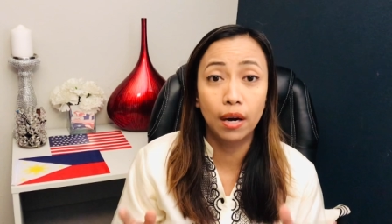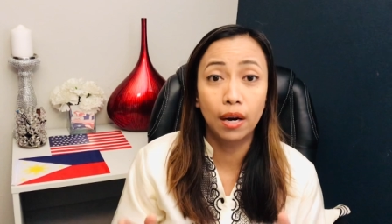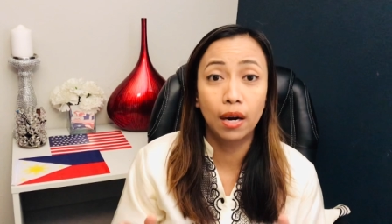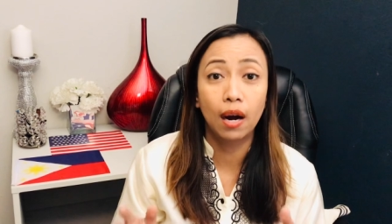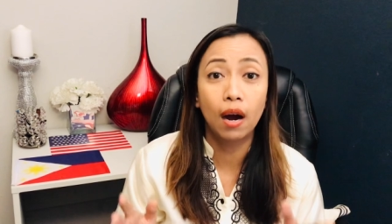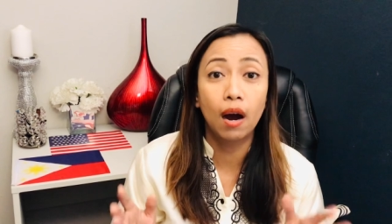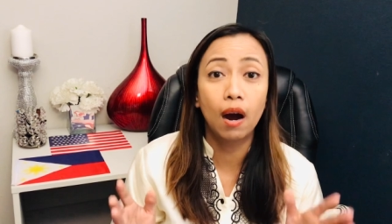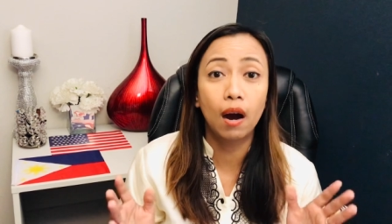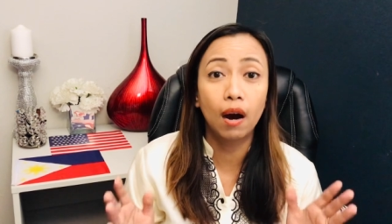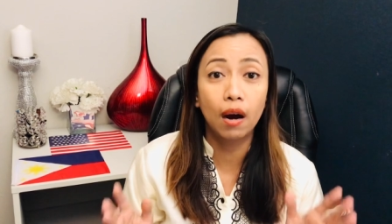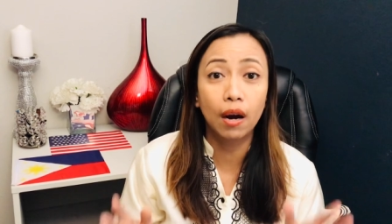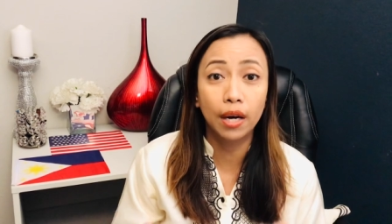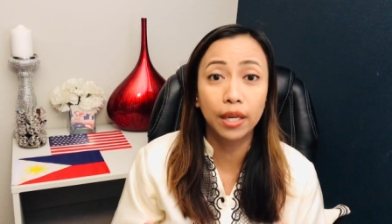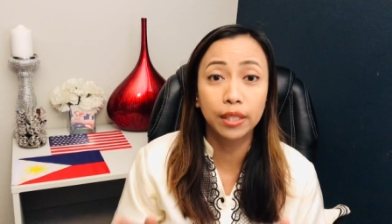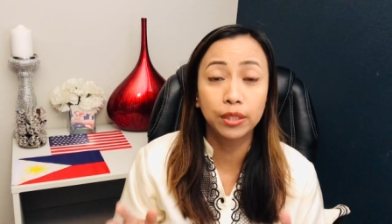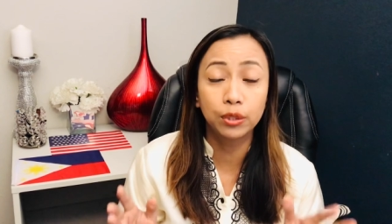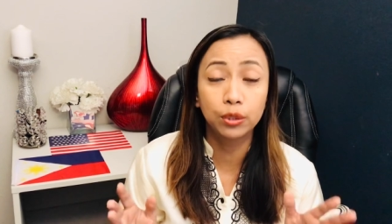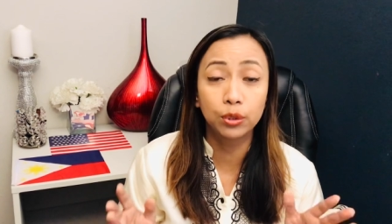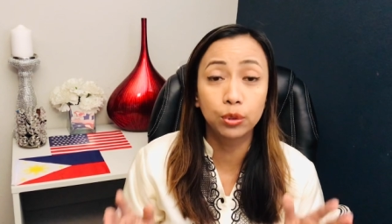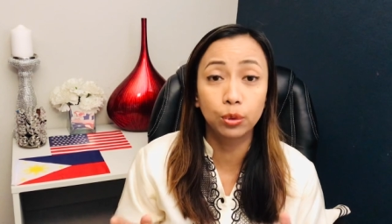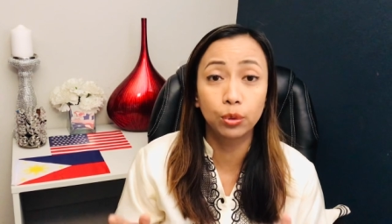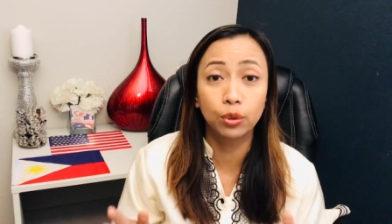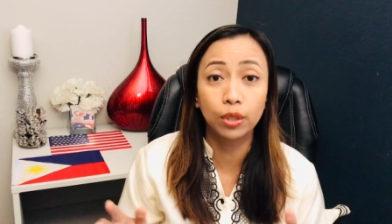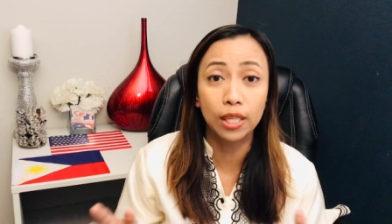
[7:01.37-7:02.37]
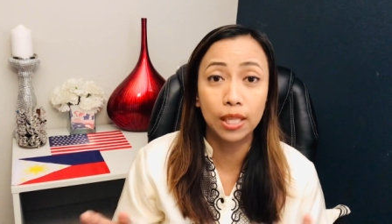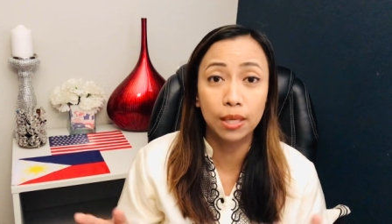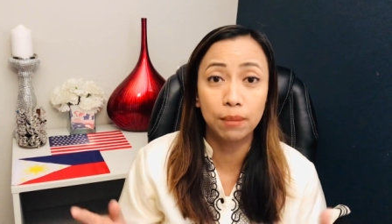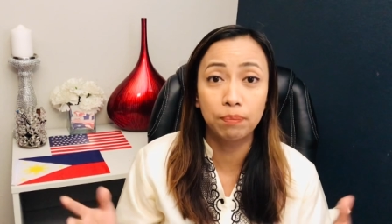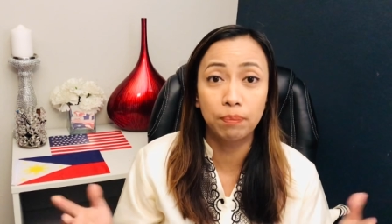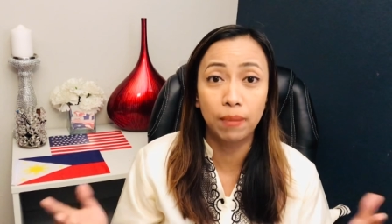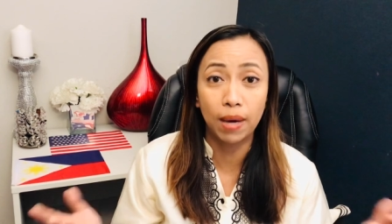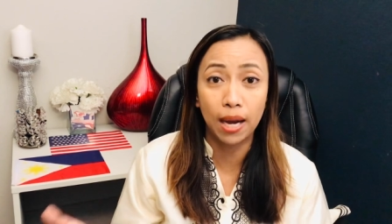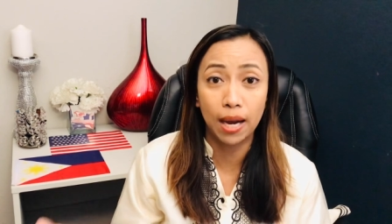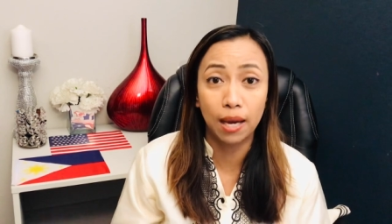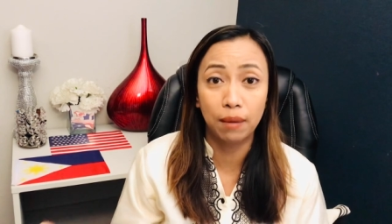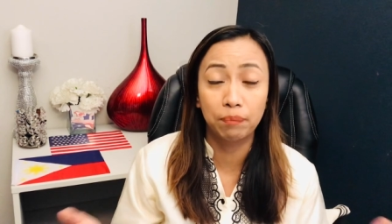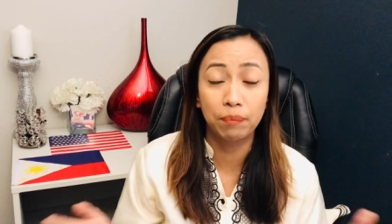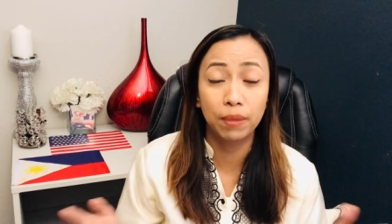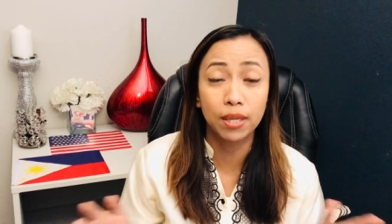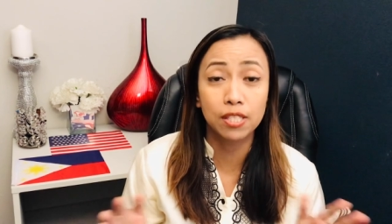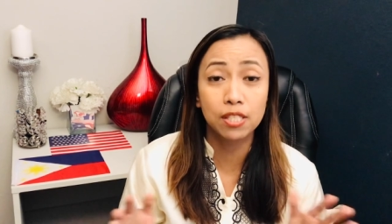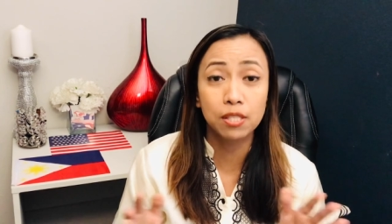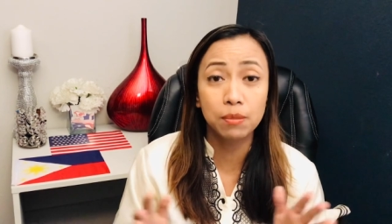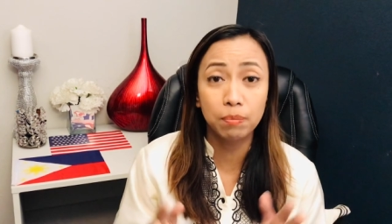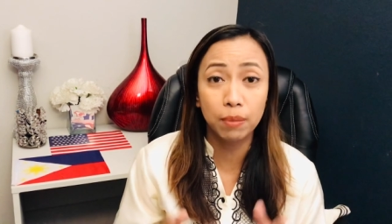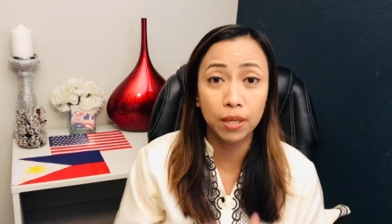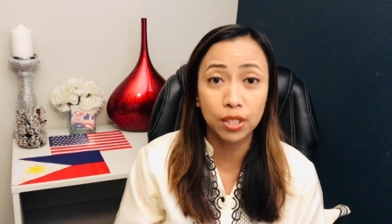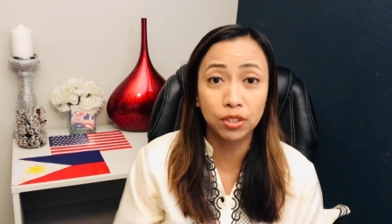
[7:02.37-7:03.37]
hard to keep up,
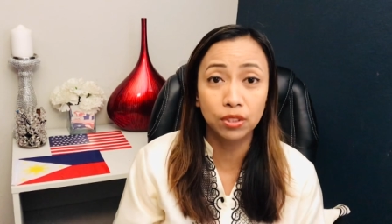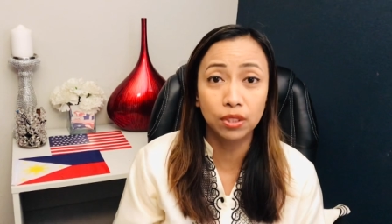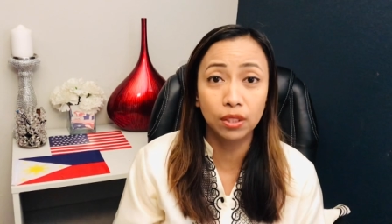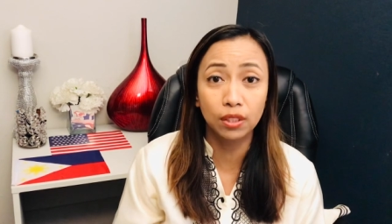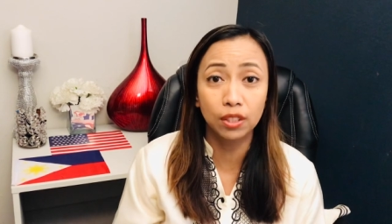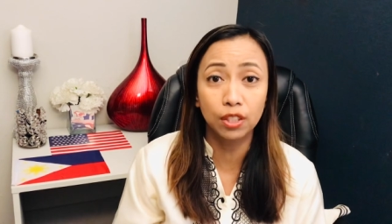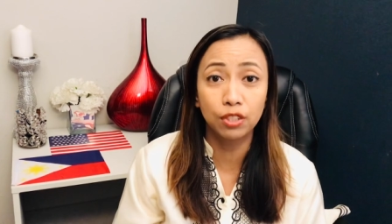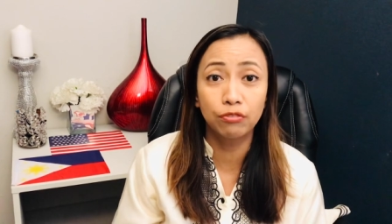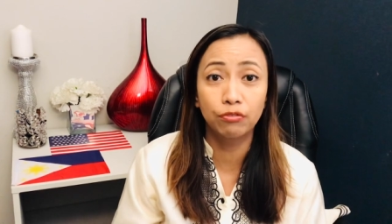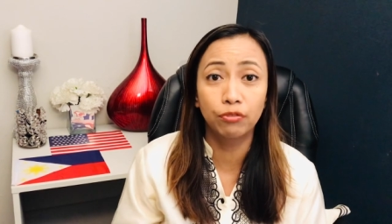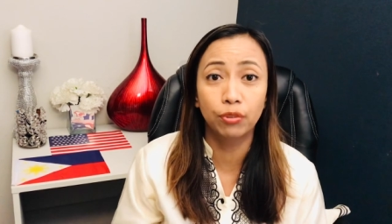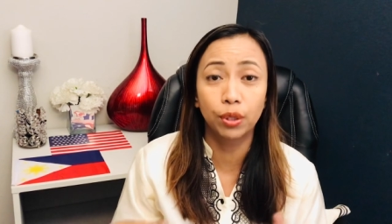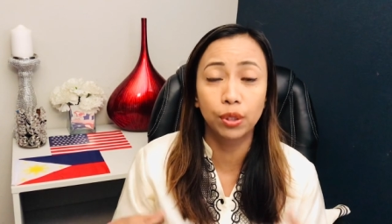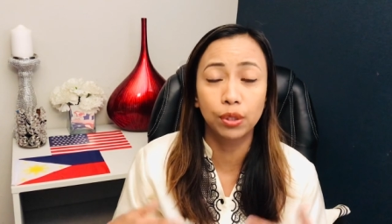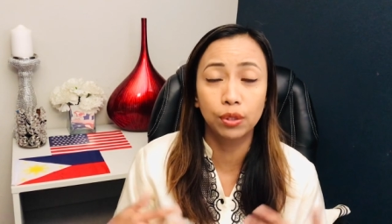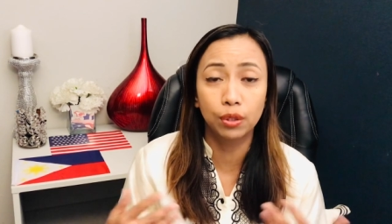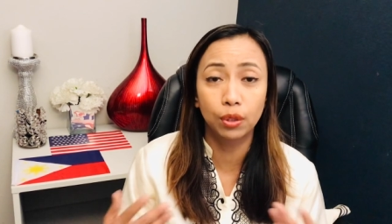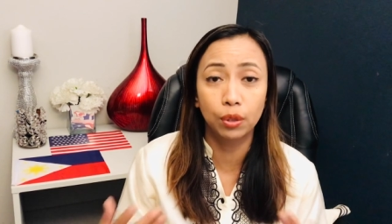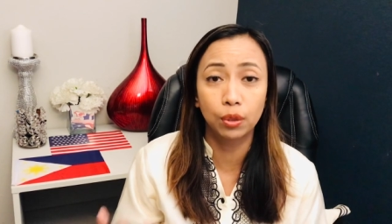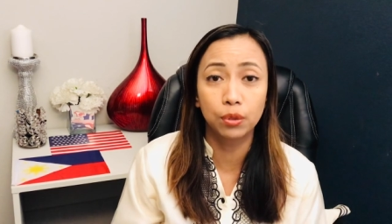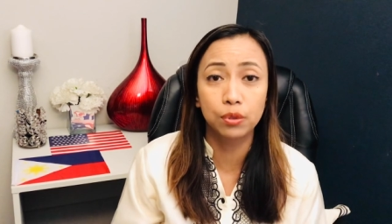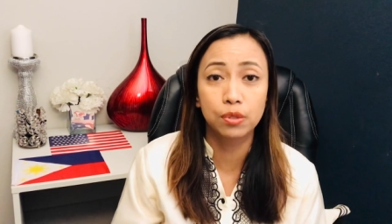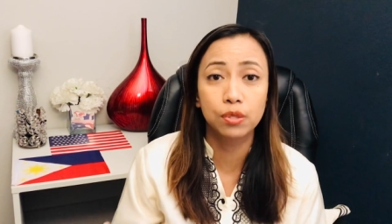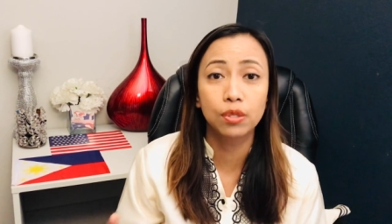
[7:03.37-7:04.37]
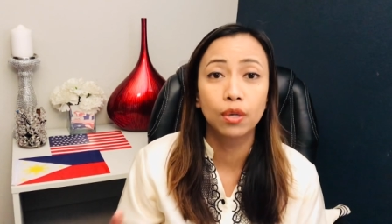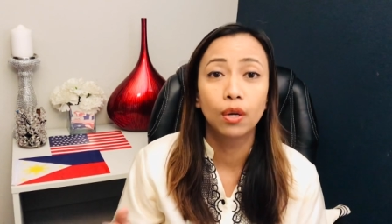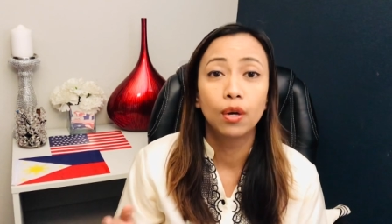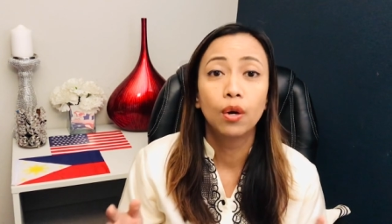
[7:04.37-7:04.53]
especially for those